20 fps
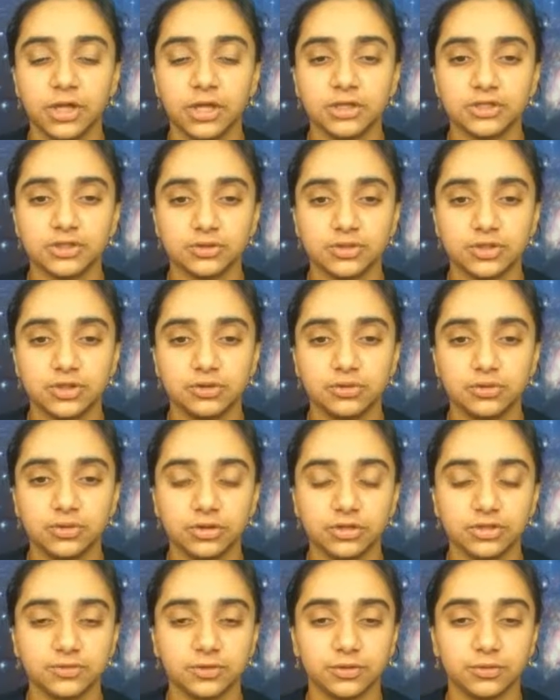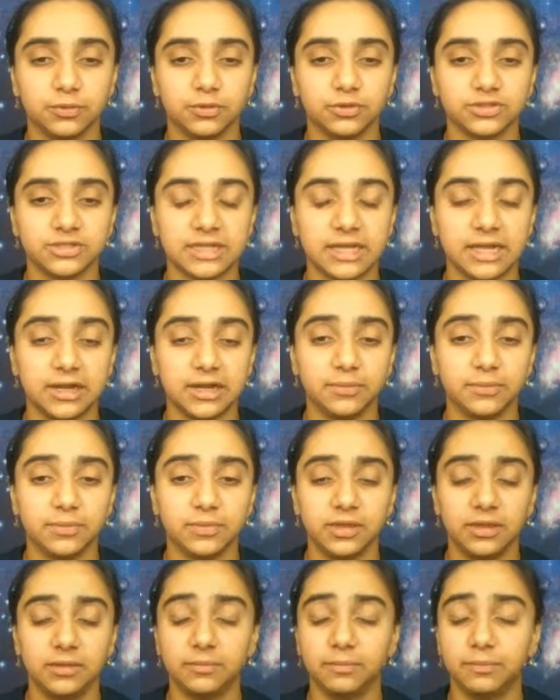So 2/3, so we'll set up
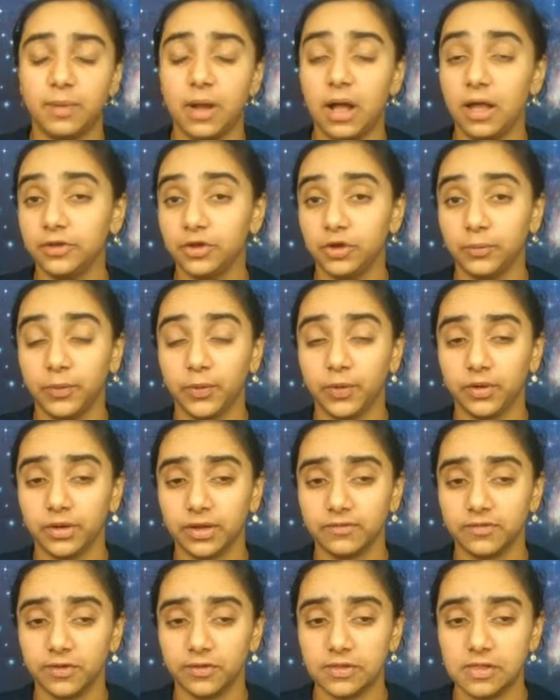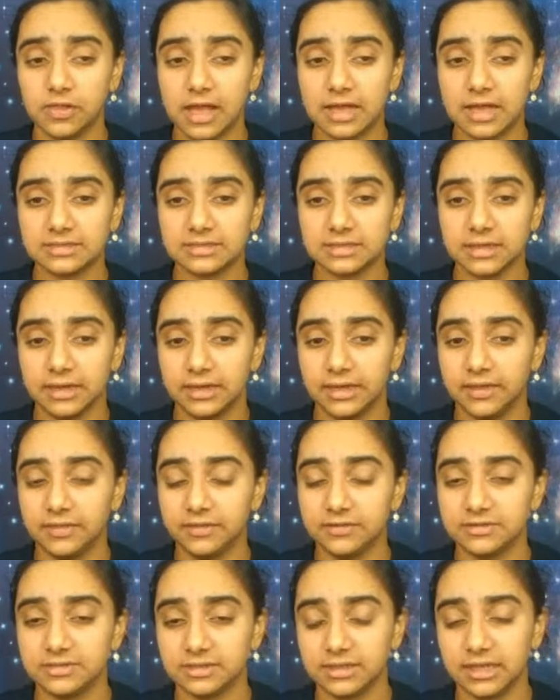the polynomial we were given on the last slide in
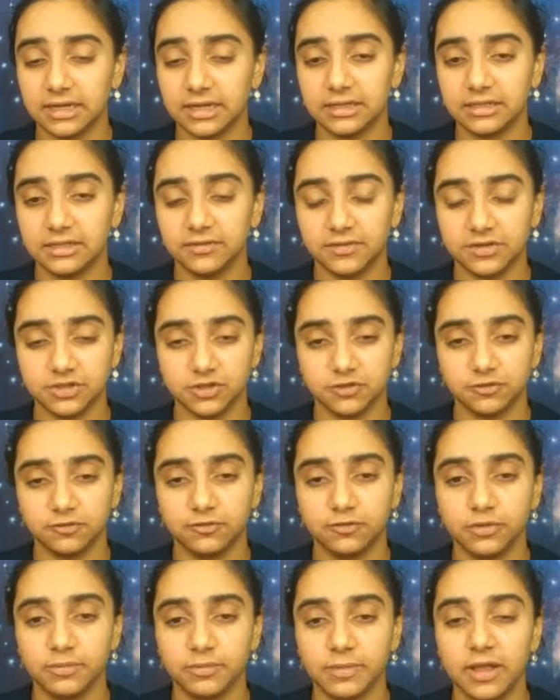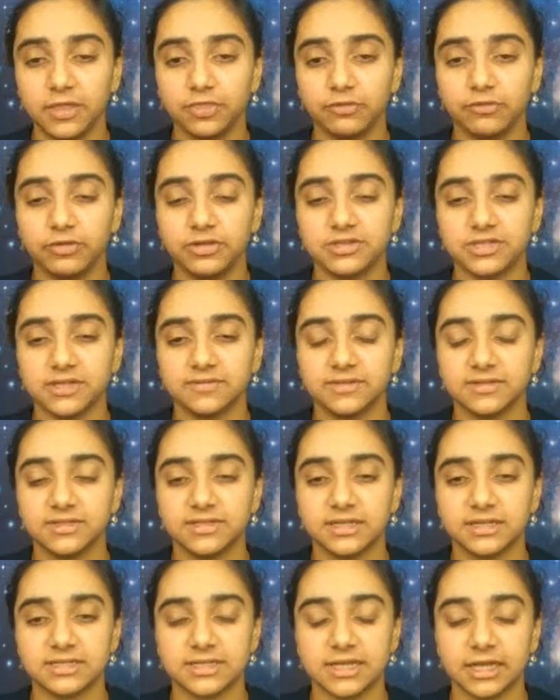the synthetic division format, 3, 7,
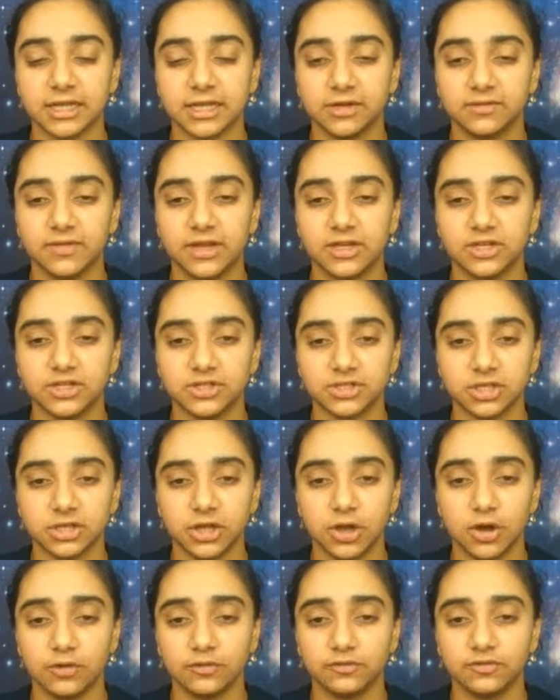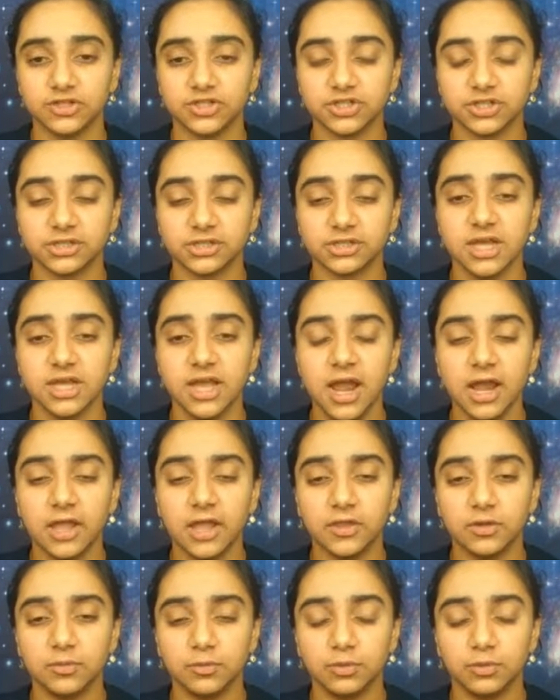6, negative 8, just the coefficients, and
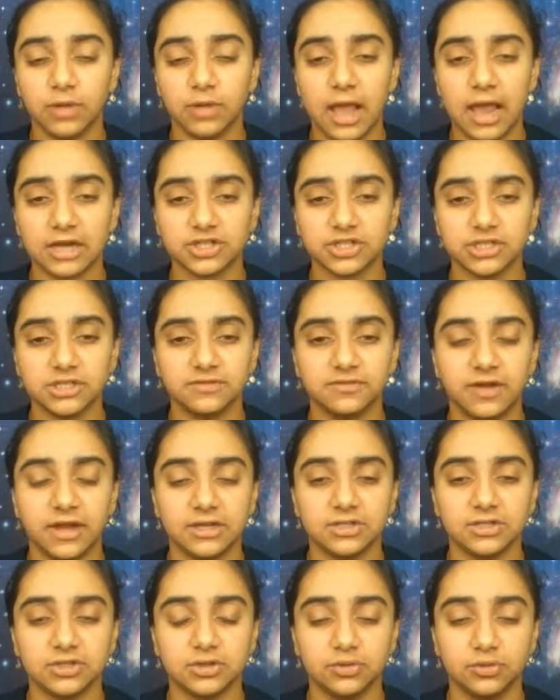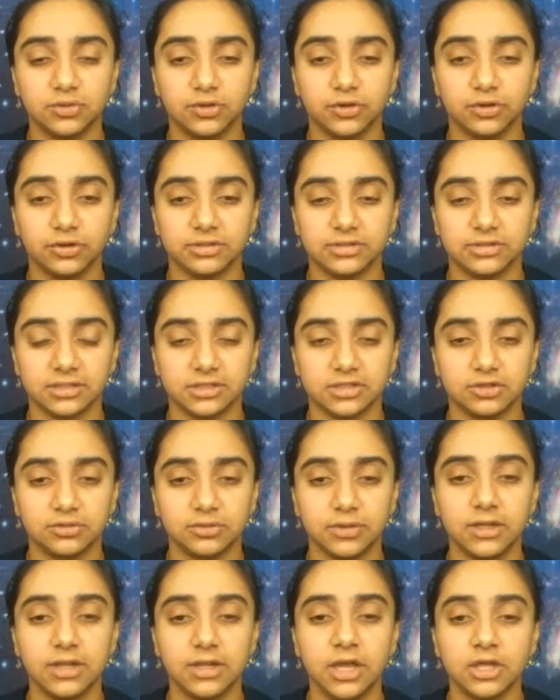then we'll actually divide 2/3 into
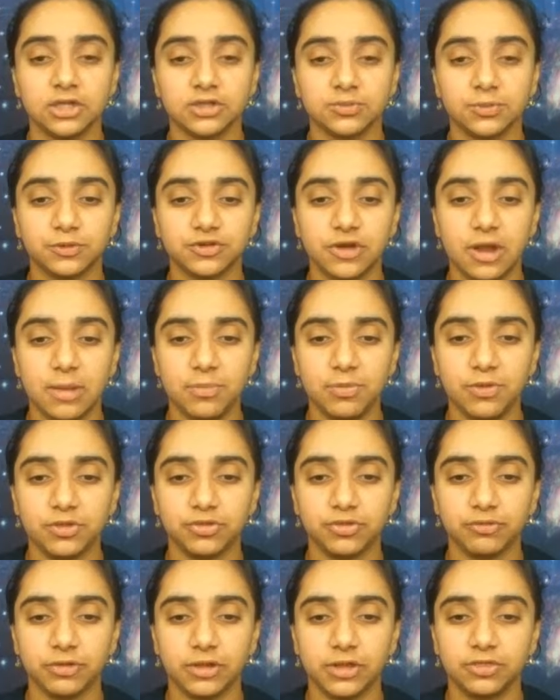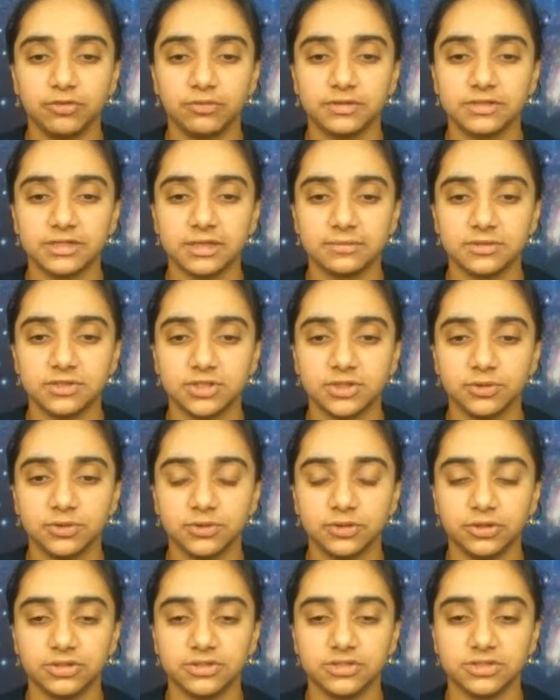it. So we'll drop the 3, 3 times
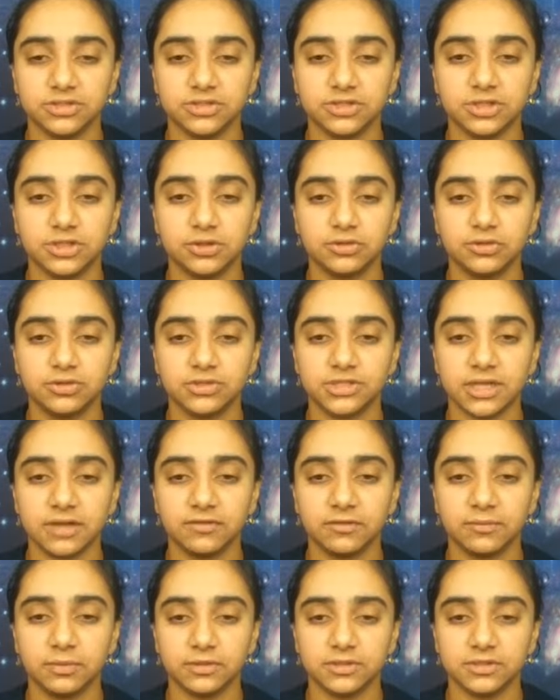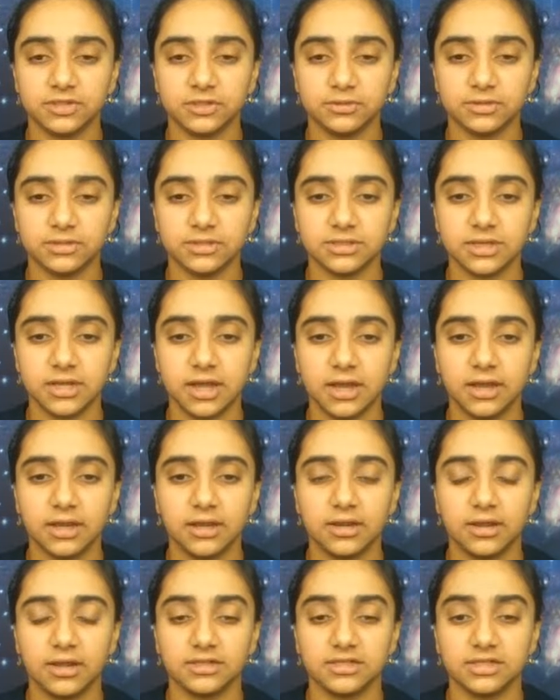2/3 is 2, 7 plus 2 is 9,
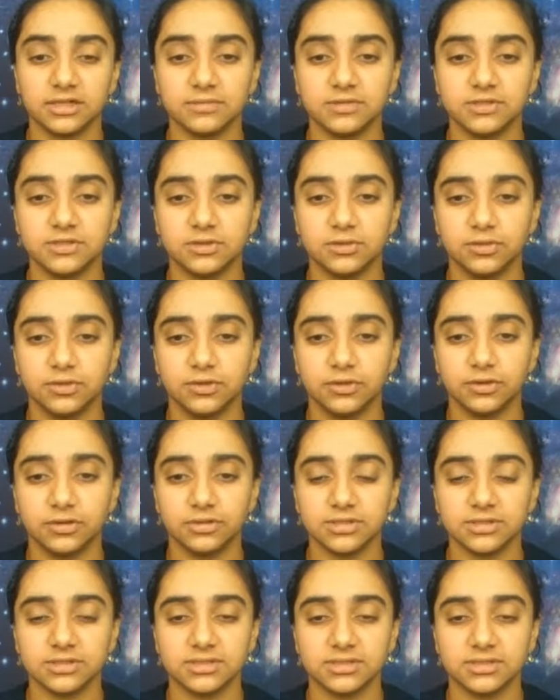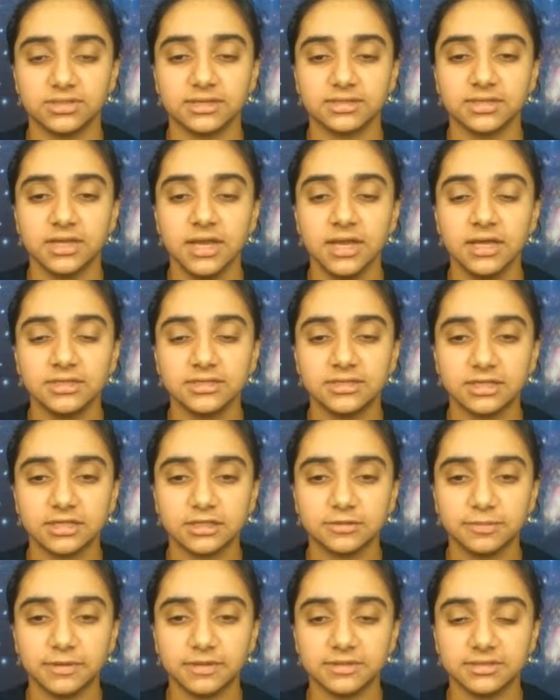9 times 2/3 is 6, 6
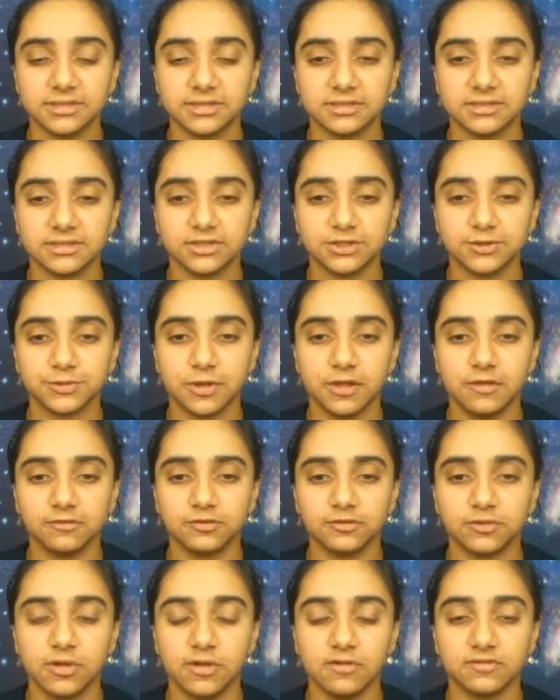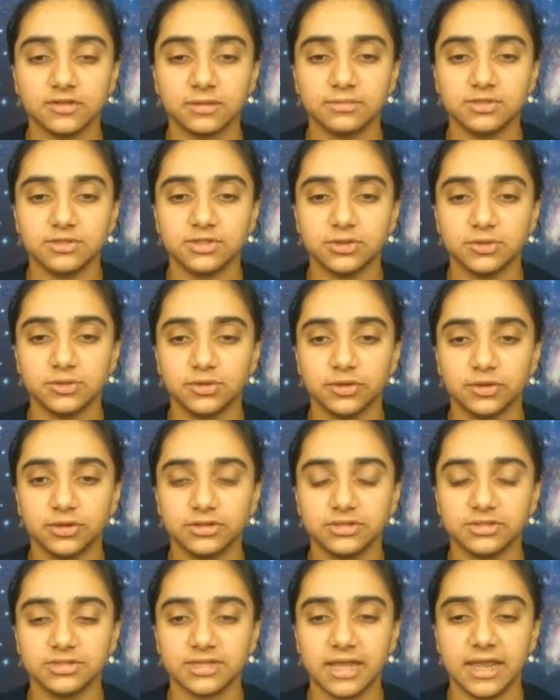plus 6 is 12, 12 times
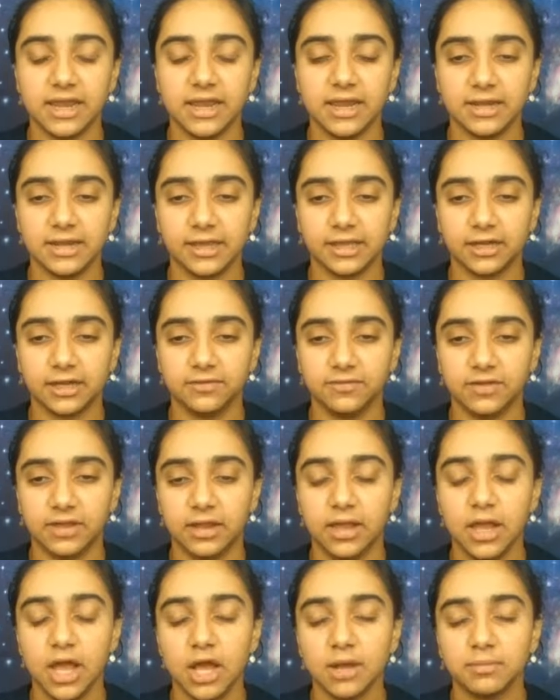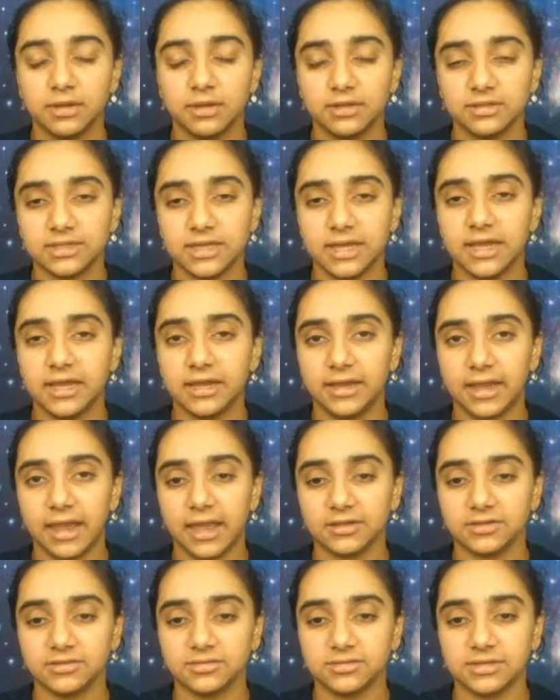2/3 is 8, negative 8, plus 8
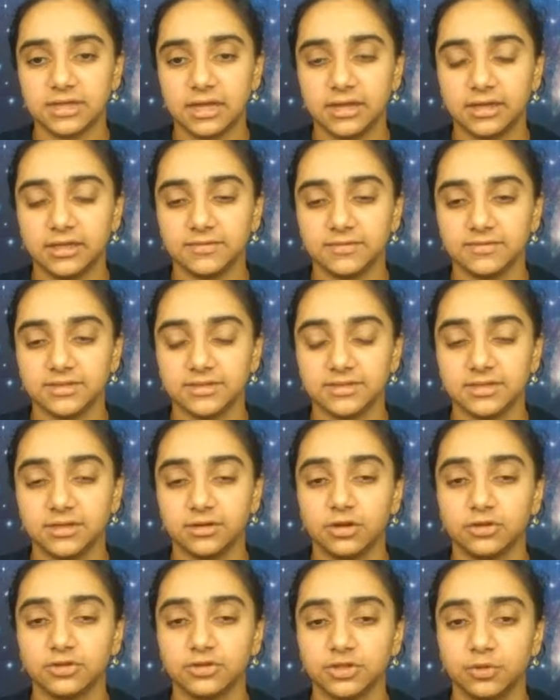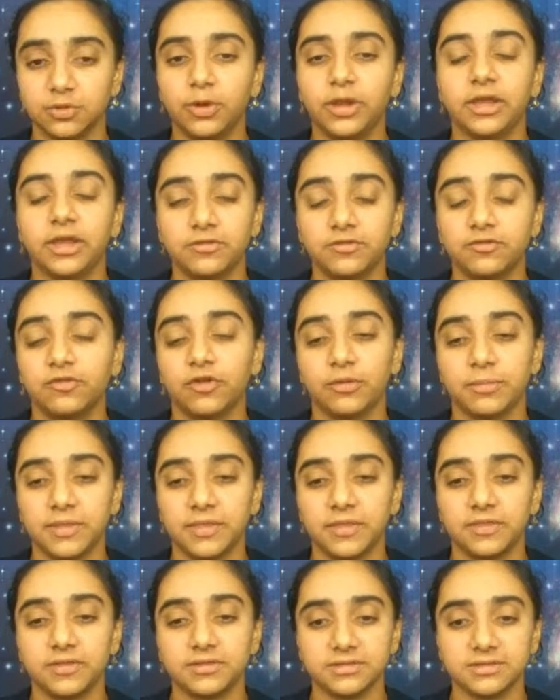cancels out, gives us 0. So we're confirming
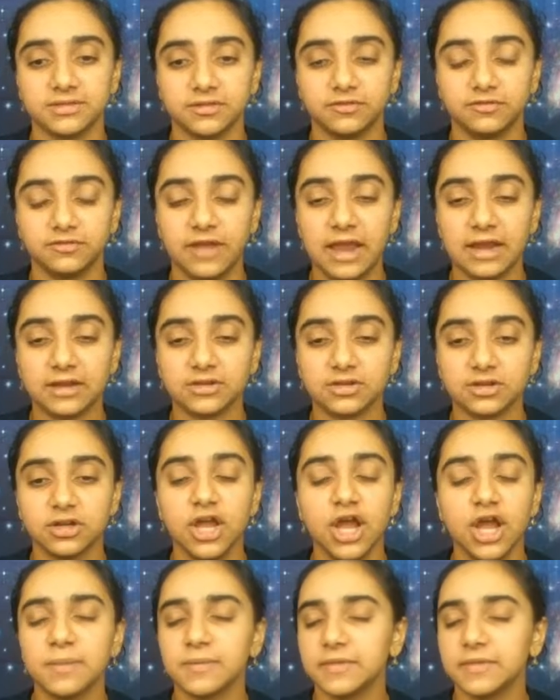that this is a factor.